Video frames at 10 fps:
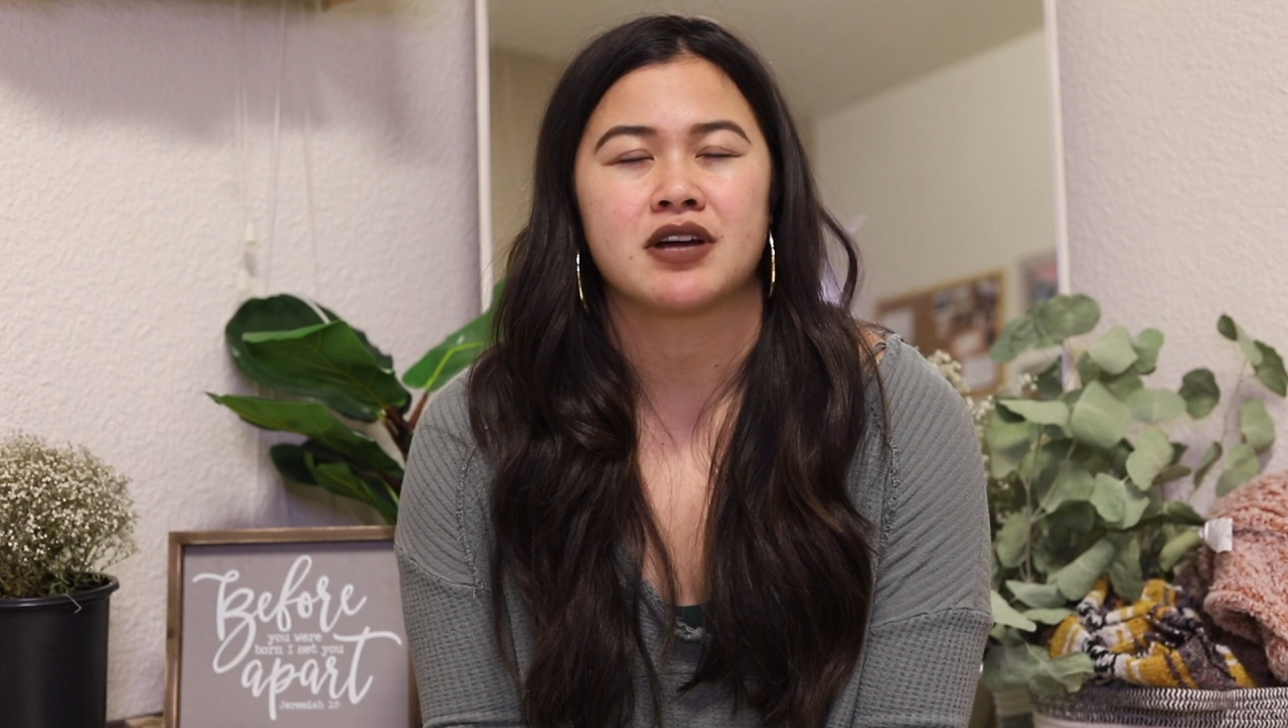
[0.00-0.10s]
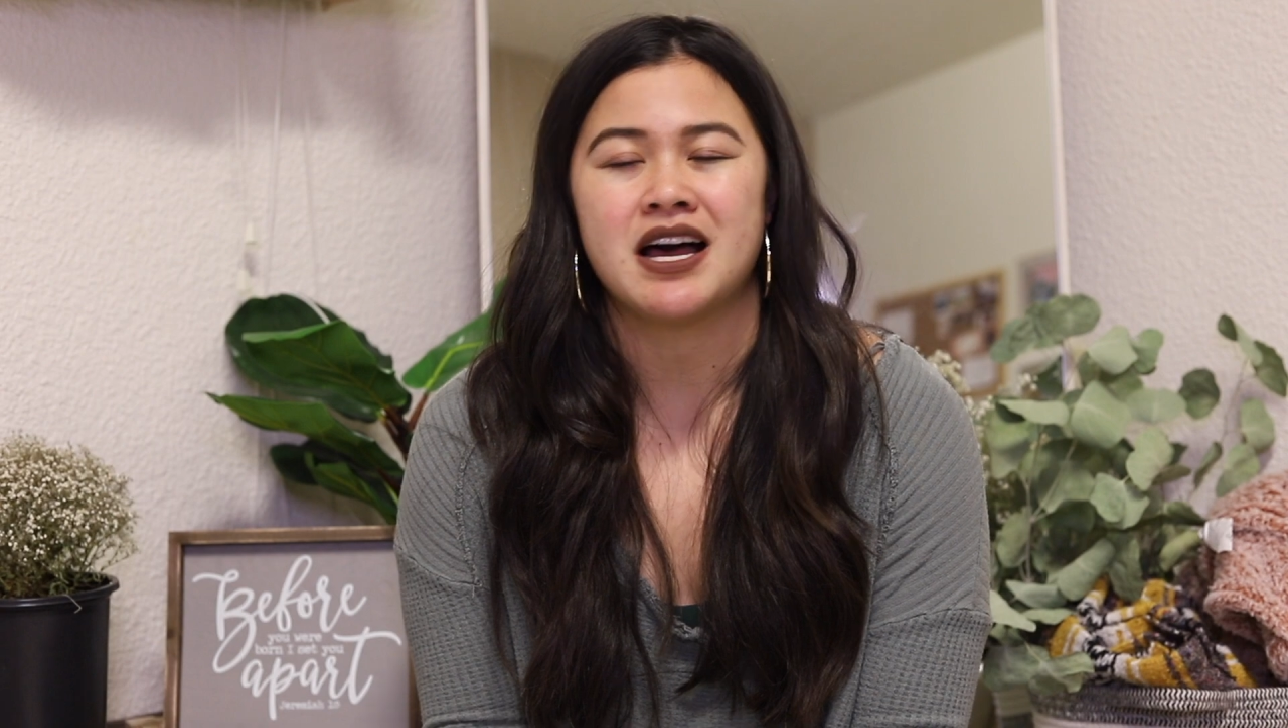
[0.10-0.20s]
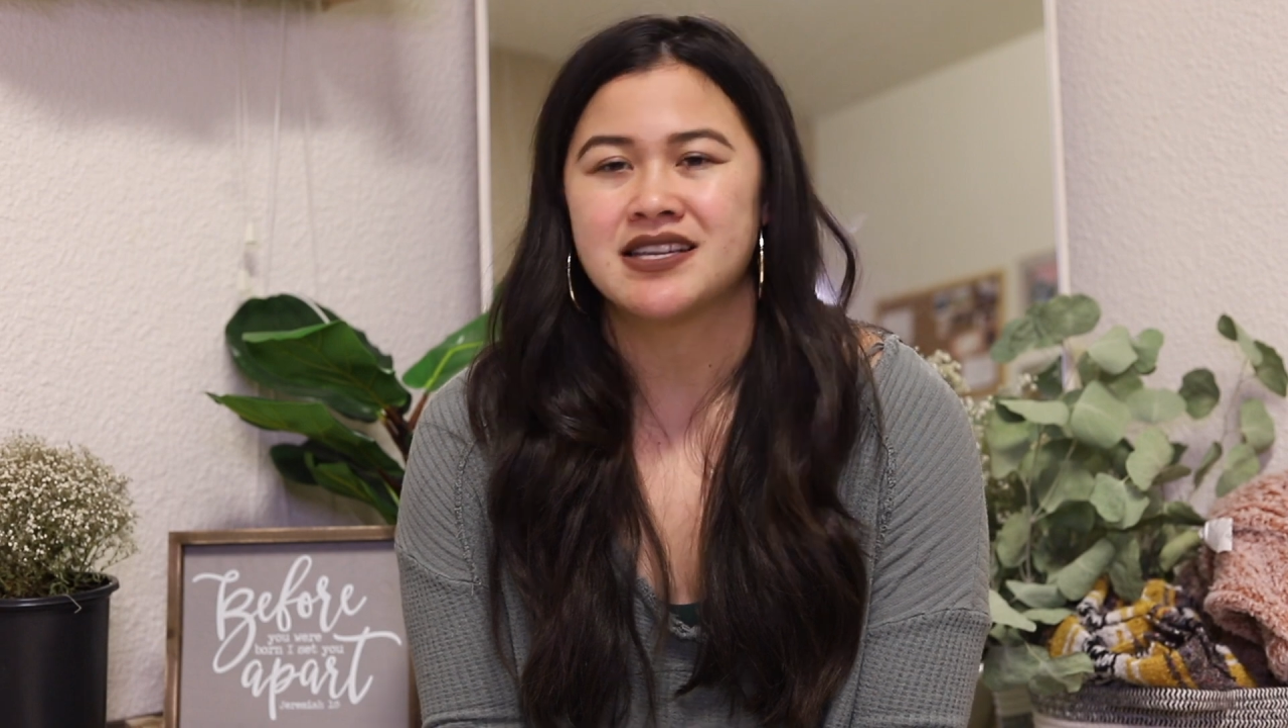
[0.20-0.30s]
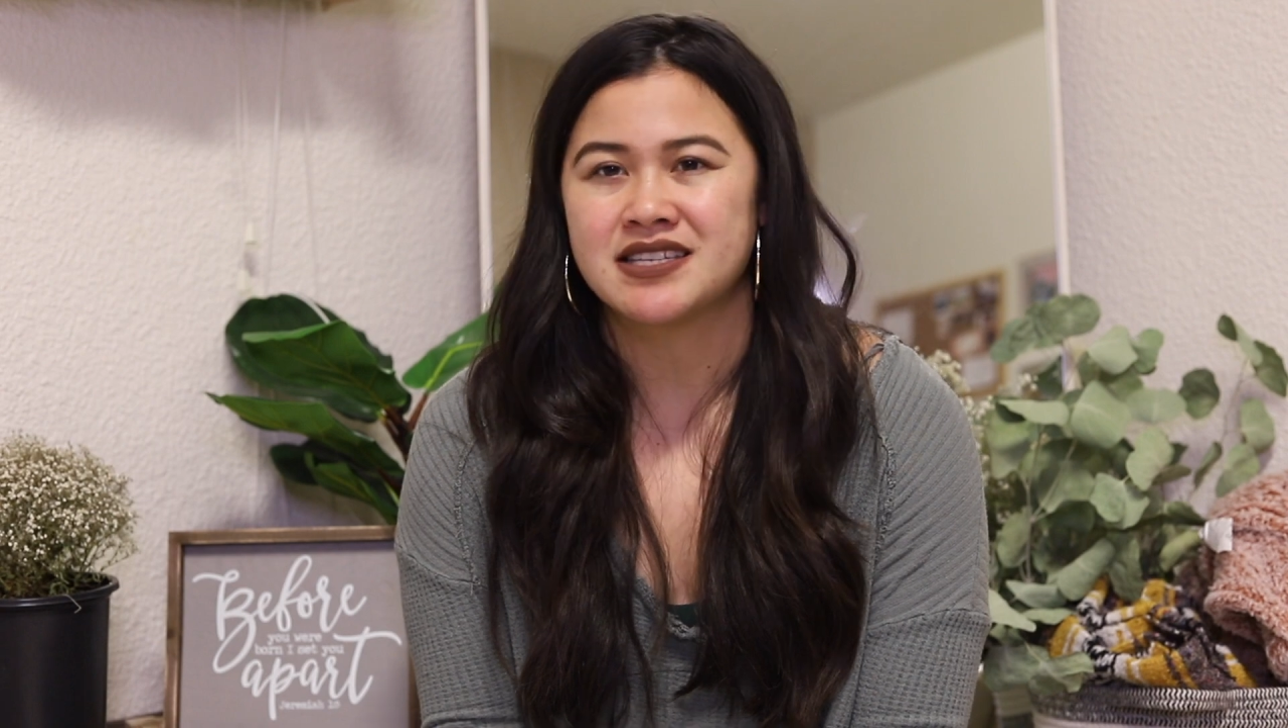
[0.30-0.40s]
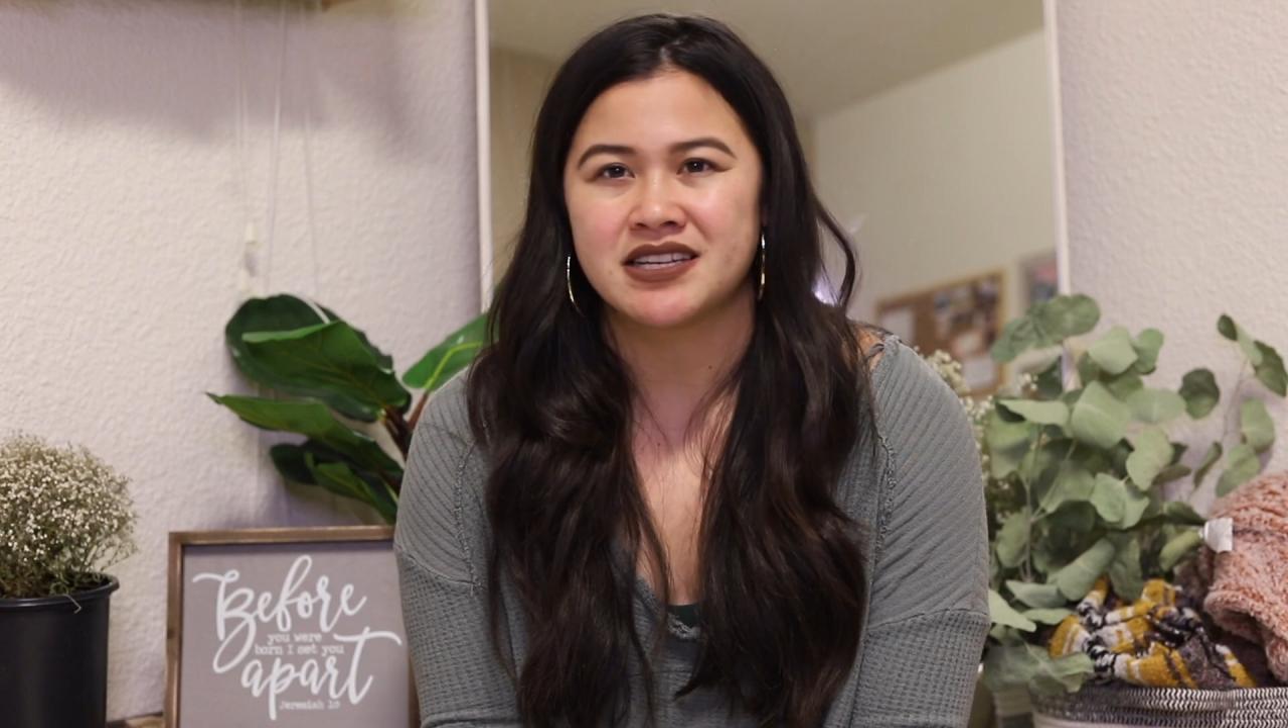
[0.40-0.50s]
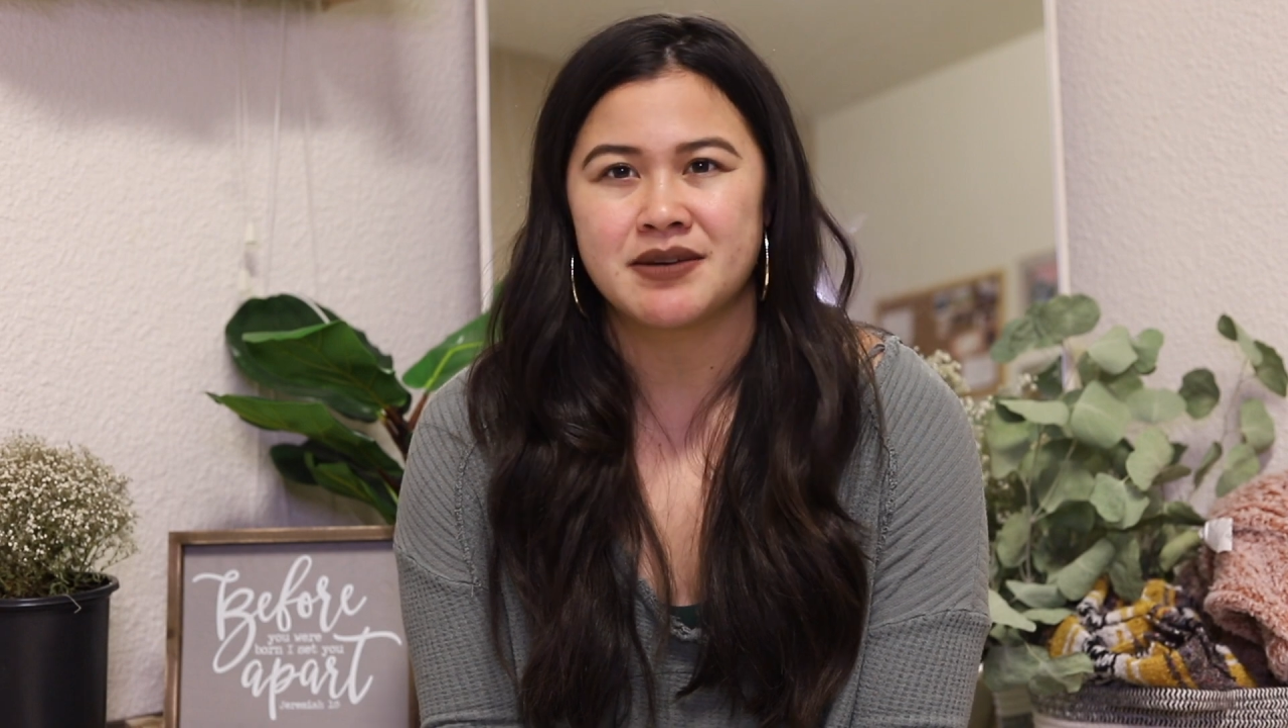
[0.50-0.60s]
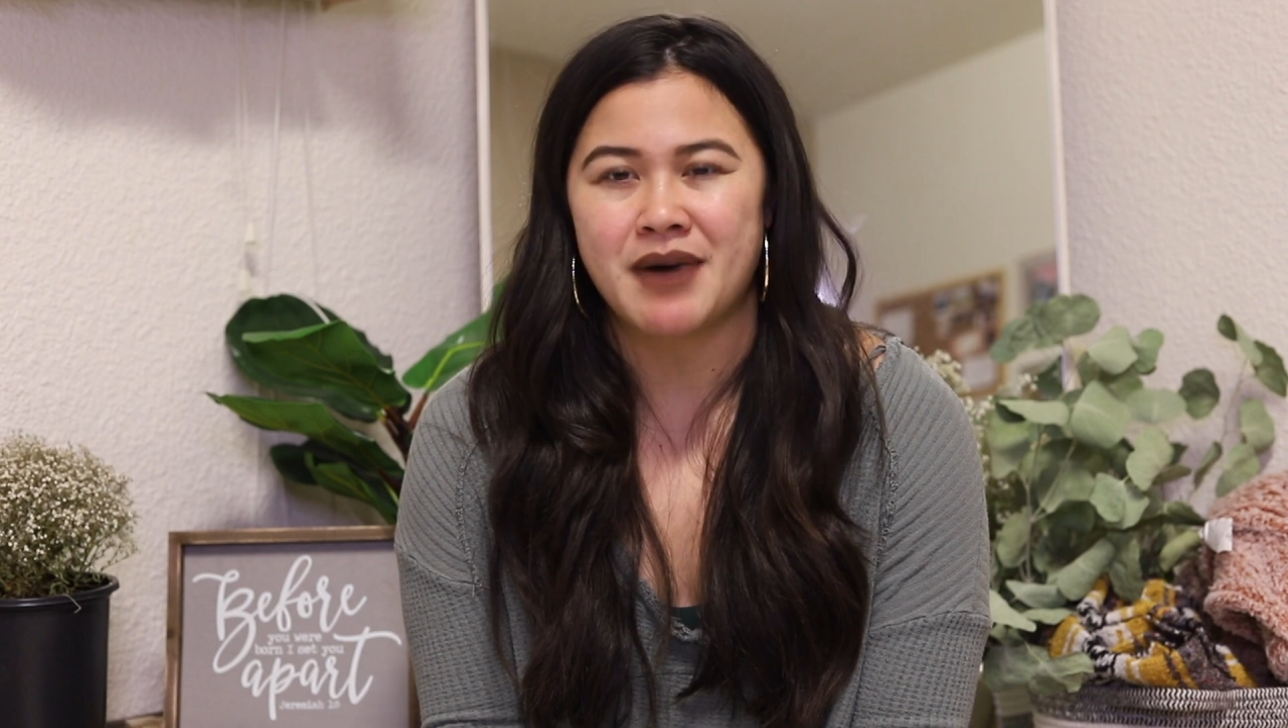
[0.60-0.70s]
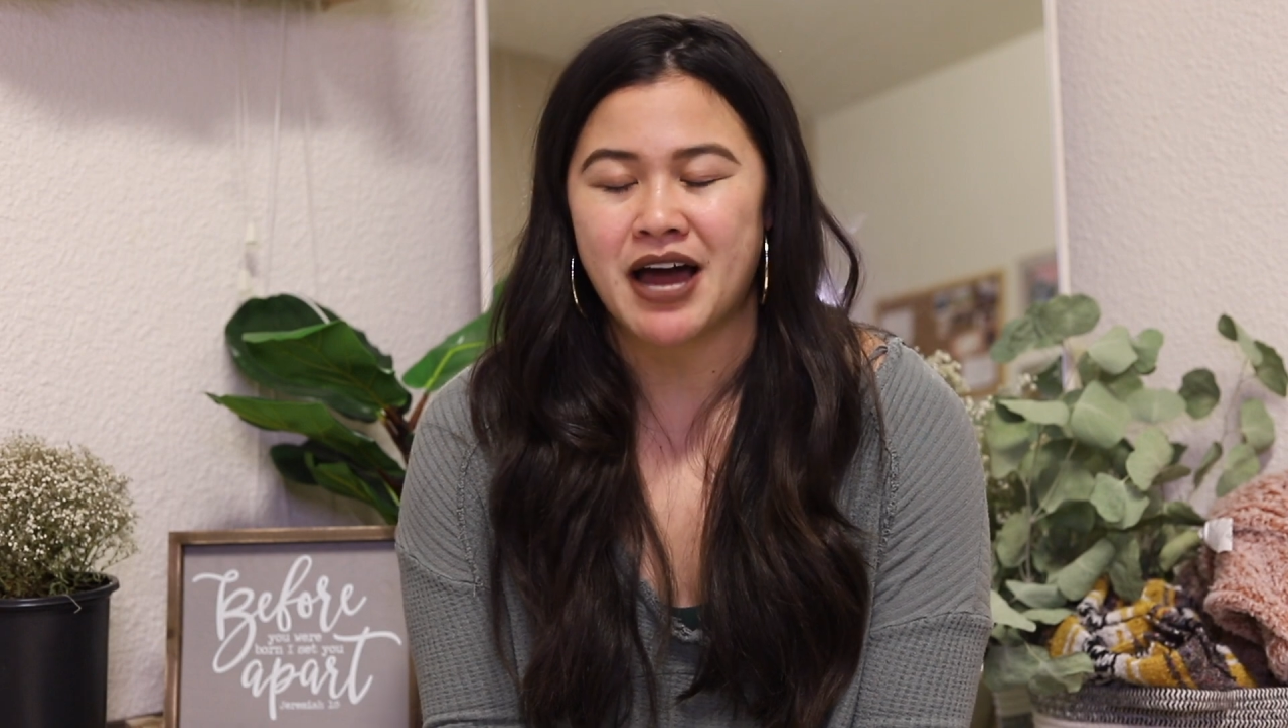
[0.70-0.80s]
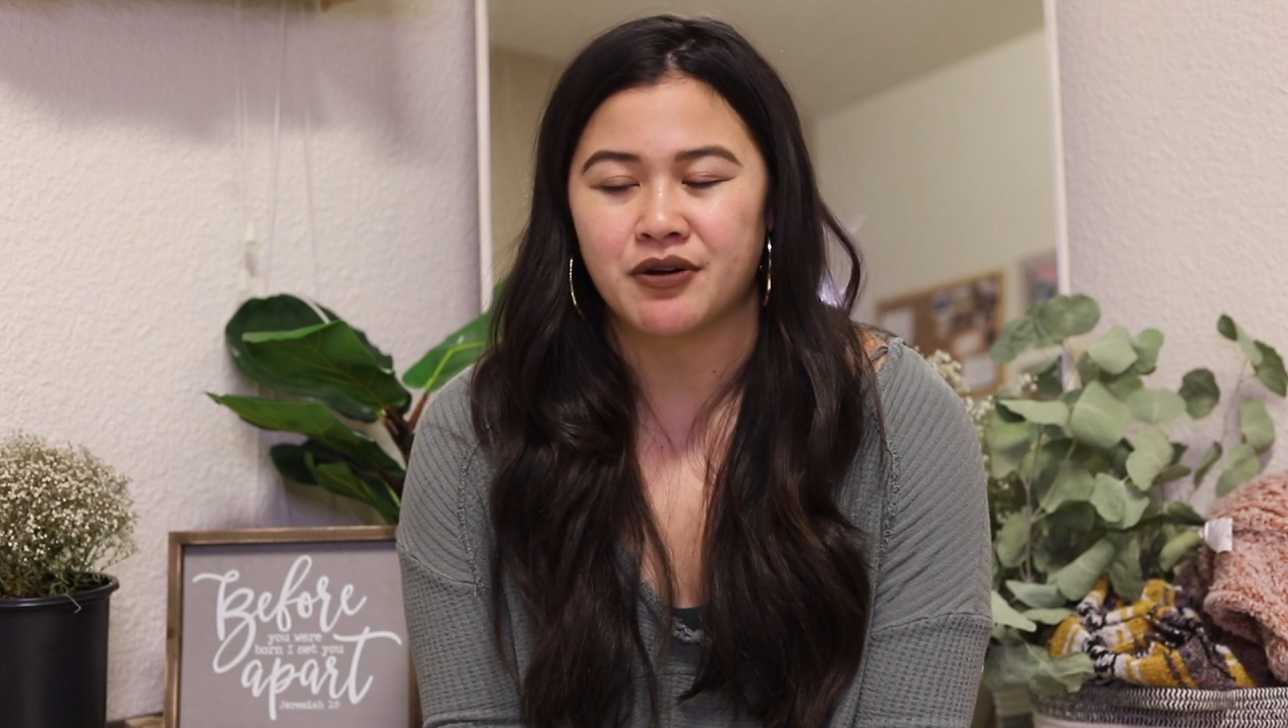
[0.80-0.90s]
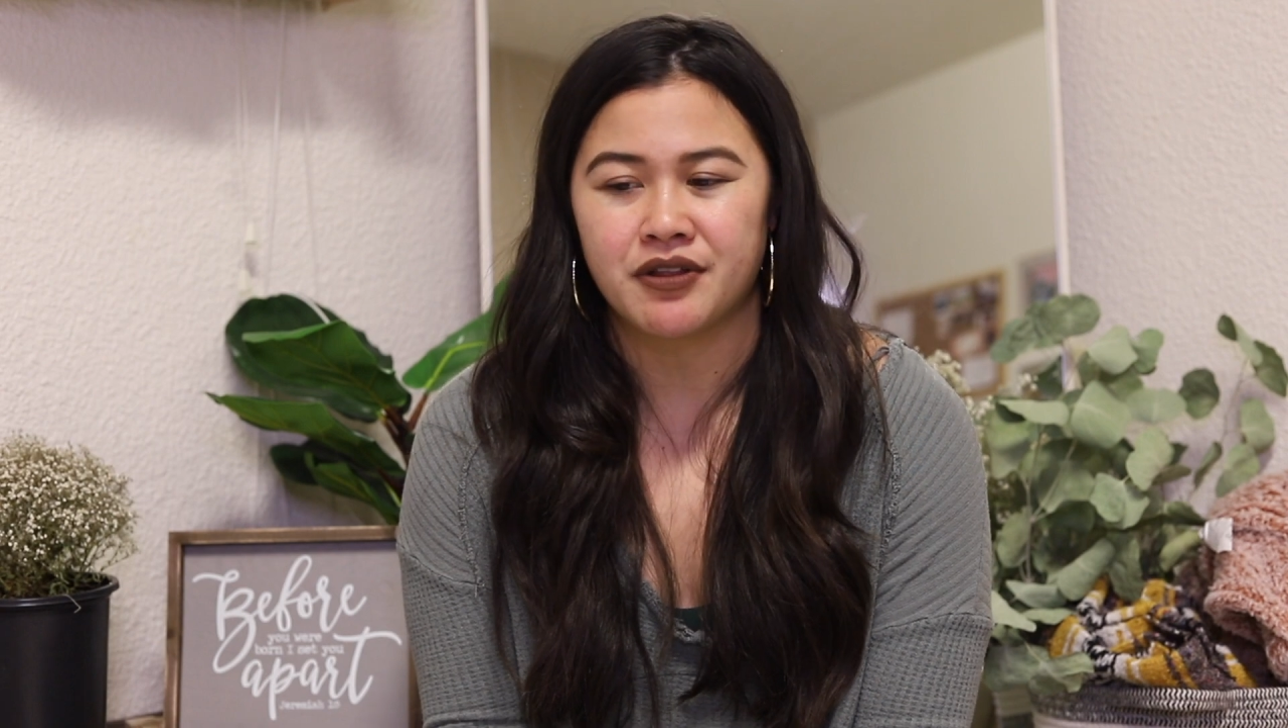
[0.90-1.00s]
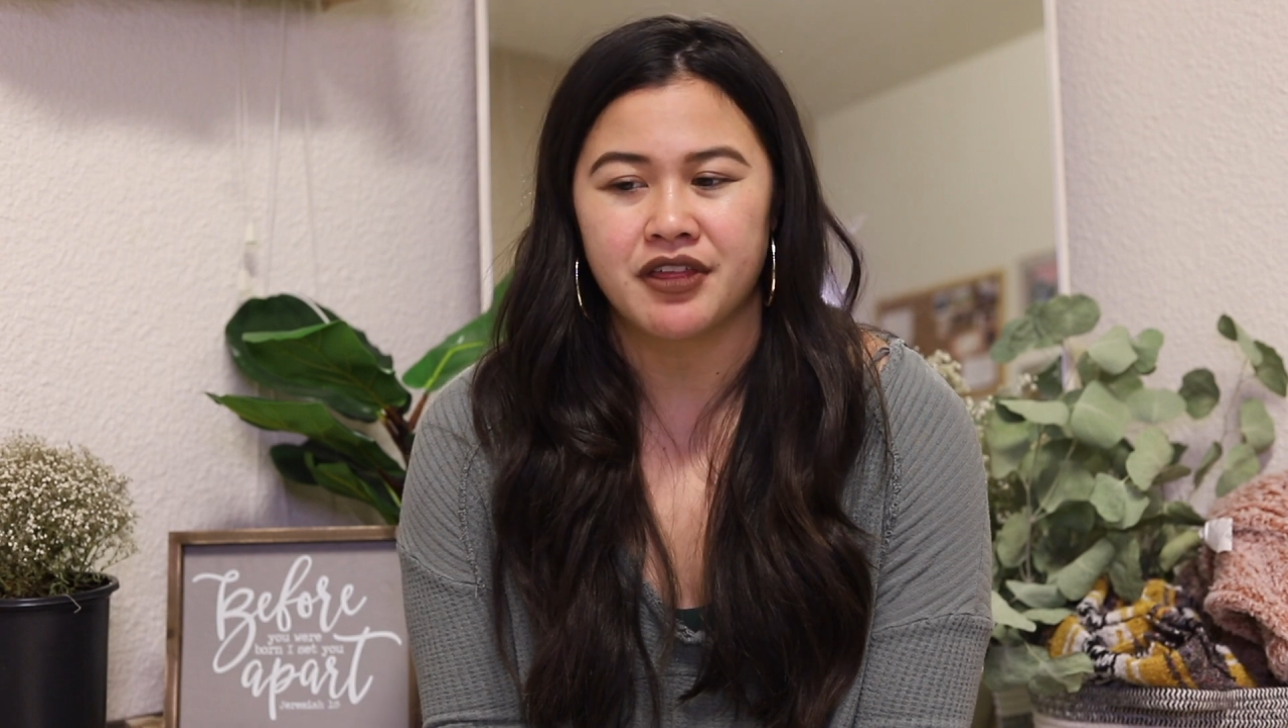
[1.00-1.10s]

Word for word: custody battle